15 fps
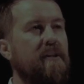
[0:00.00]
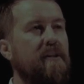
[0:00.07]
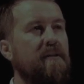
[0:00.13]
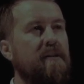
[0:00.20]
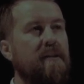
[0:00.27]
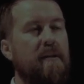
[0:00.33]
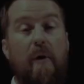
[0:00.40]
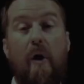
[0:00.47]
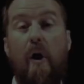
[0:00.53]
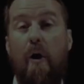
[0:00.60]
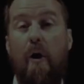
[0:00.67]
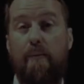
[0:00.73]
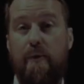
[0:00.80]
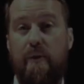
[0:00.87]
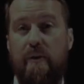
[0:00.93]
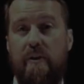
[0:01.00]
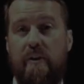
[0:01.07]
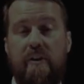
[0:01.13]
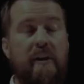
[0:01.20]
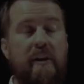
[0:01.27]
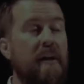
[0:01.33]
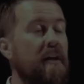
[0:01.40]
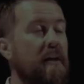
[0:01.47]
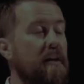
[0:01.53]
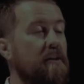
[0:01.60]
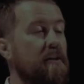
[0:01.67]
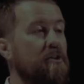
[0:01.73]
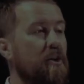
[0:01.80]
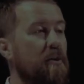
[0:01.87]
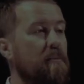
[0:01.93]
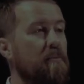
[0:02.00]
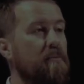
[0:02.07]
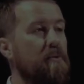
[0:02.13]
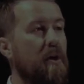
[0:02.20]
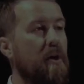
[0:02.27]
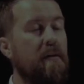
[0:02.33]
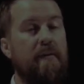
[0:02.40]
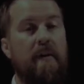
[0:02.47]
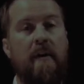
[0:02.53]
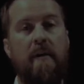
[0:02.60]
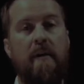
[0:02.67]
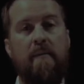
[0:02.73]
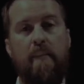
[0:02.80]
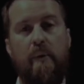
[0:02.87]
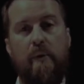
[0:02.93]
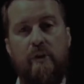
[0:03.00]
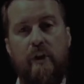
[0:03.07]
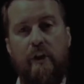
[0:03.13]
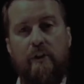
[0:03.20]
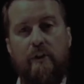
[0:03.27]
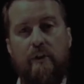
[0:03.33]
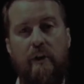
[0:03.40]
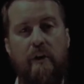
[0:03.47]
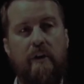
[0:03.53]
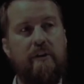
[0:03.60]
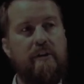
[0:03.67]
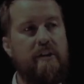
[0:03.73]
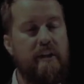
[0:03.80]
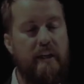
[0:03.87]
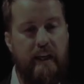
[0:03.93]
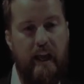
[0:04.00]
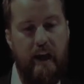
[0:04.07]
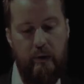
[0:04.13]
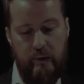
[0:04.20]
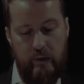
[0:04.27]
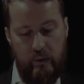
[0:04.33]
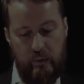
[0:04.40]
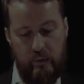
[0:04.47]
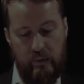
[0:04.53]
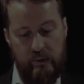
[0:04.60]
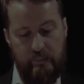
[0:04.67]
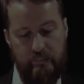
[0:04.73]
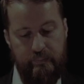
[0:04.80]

us some options in terms of potential scenarios.